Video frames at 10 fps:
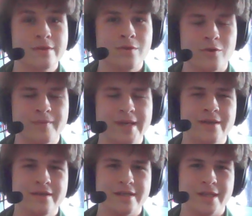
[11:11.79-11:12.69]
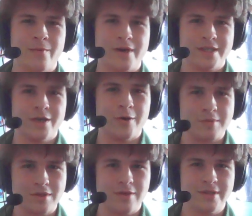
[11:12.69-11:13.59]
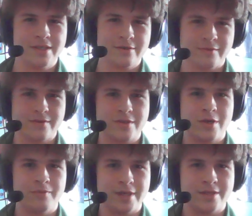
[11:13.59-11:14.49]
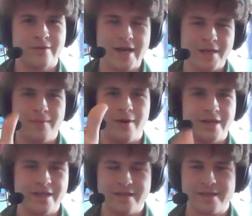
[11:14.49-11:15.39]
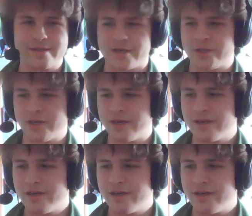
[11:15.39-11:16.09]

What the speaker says: told me that they wanted to go up slowly to the runestone, place their hand upon it, etc.